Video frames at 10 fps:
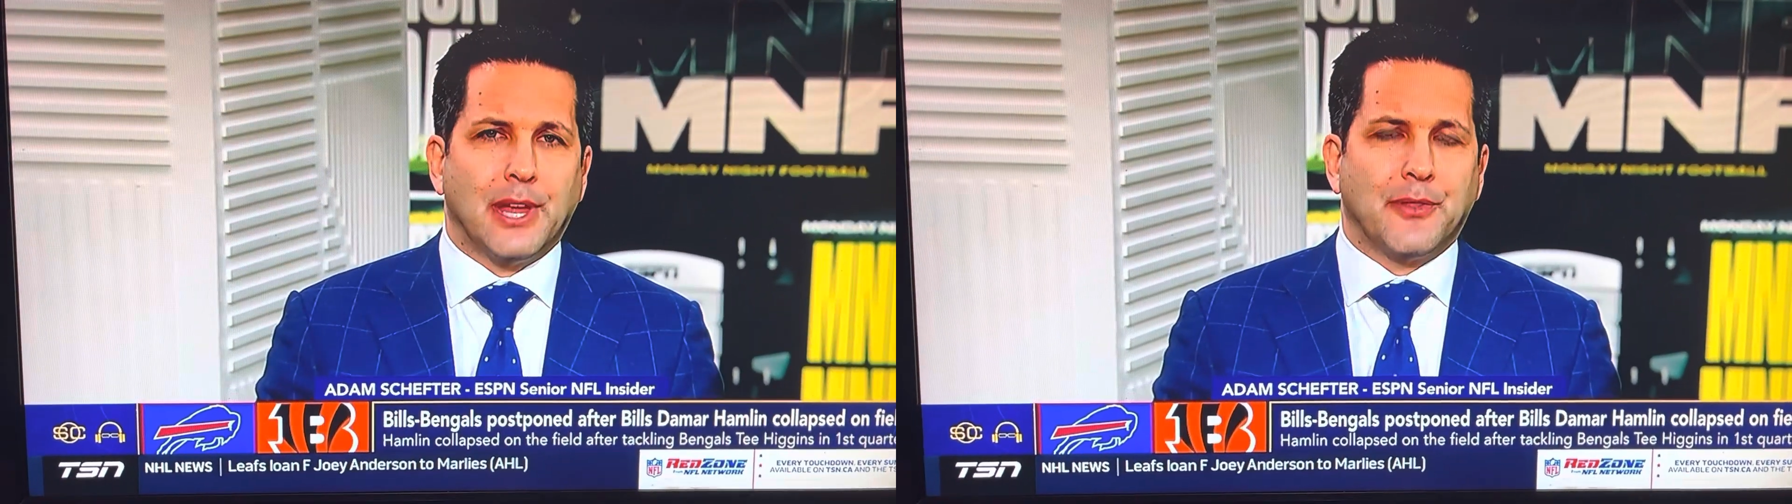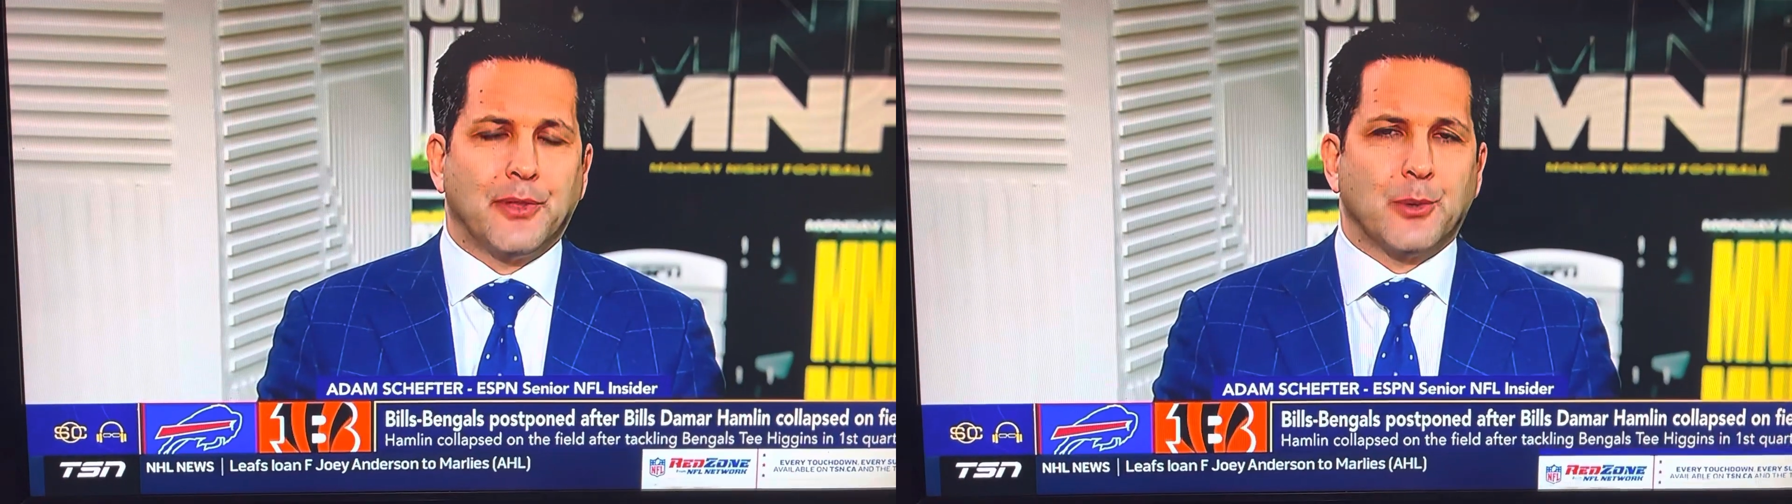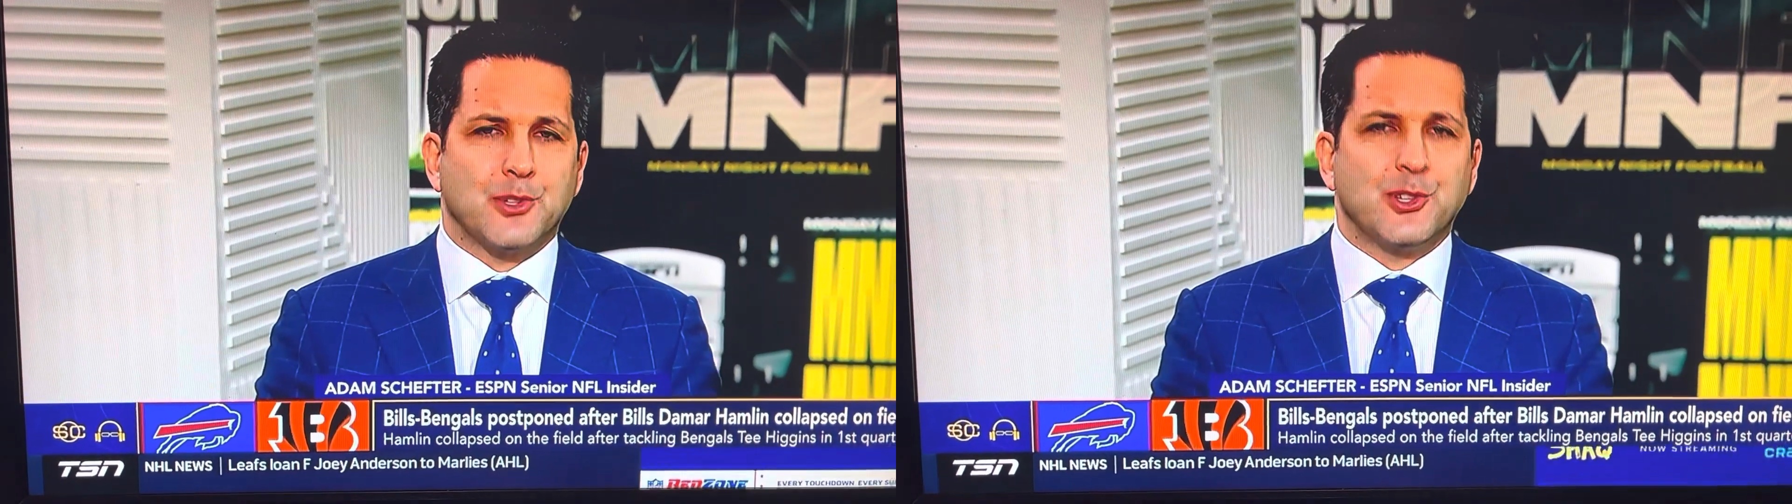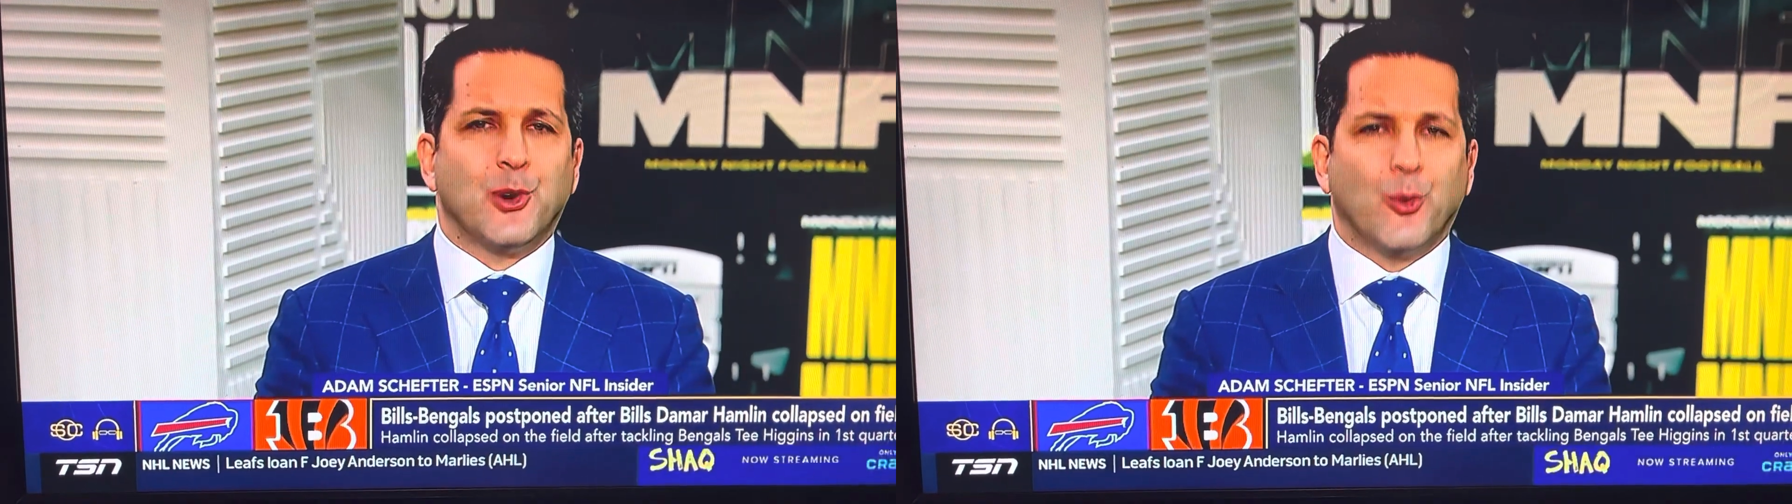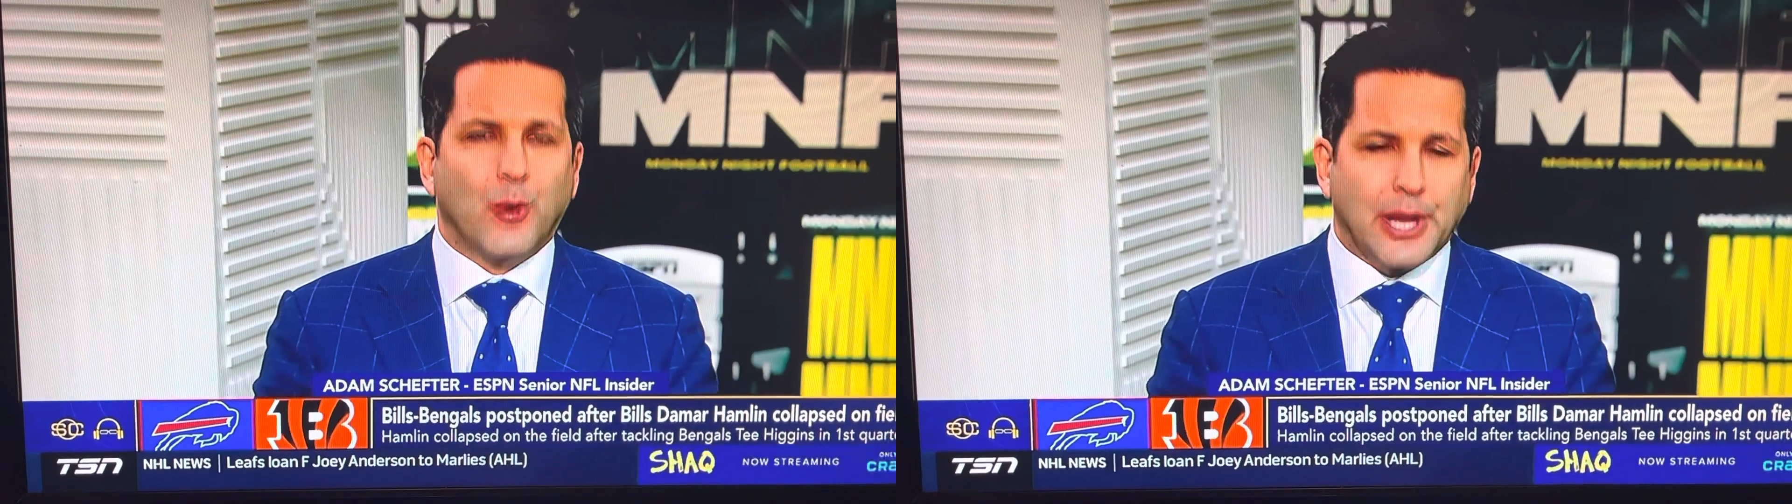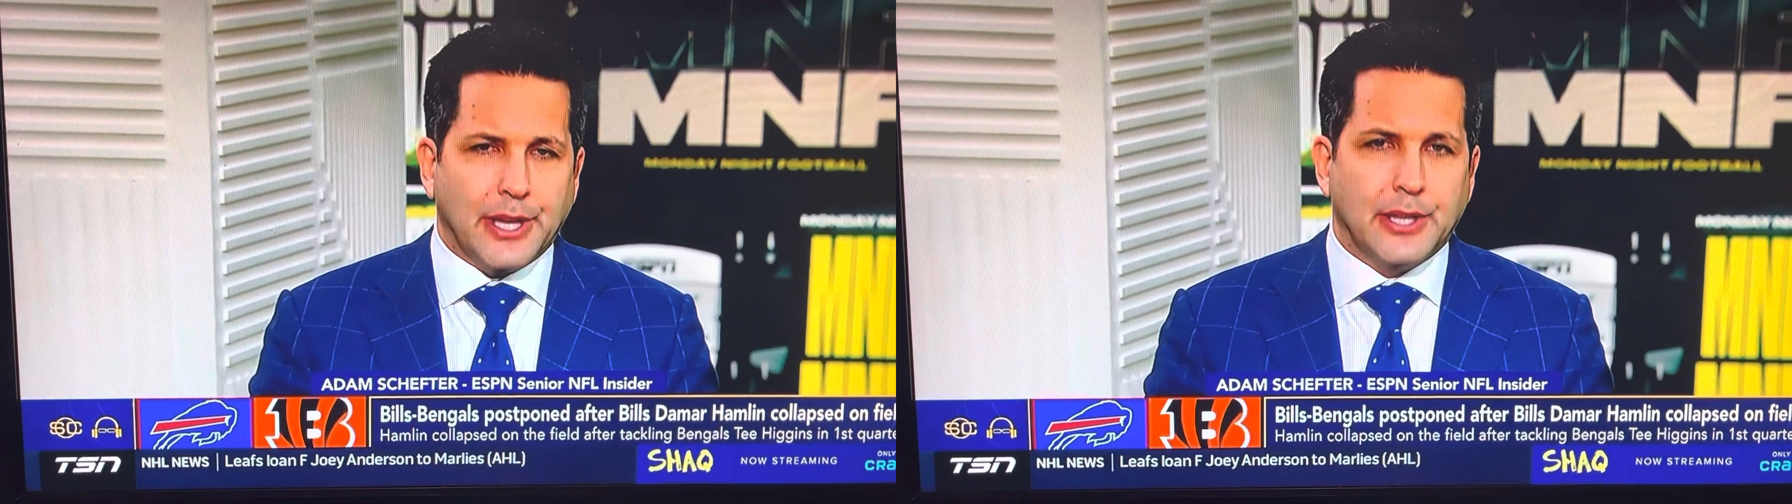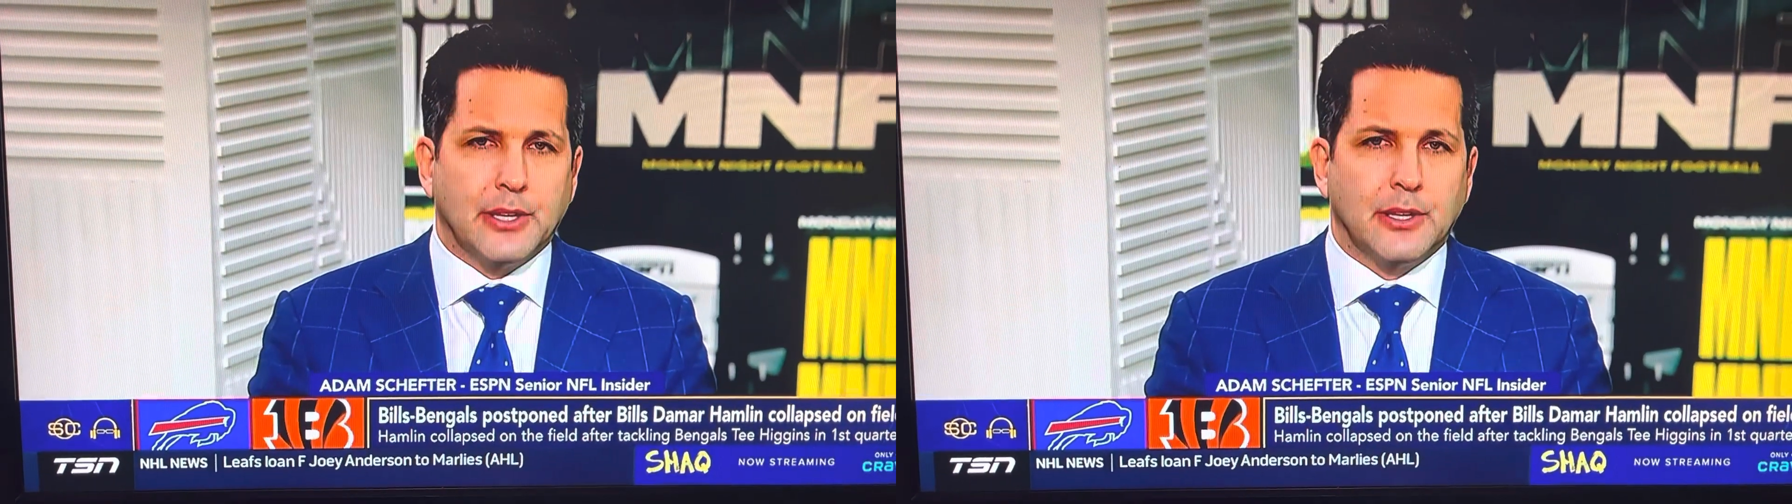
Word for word: that there was no way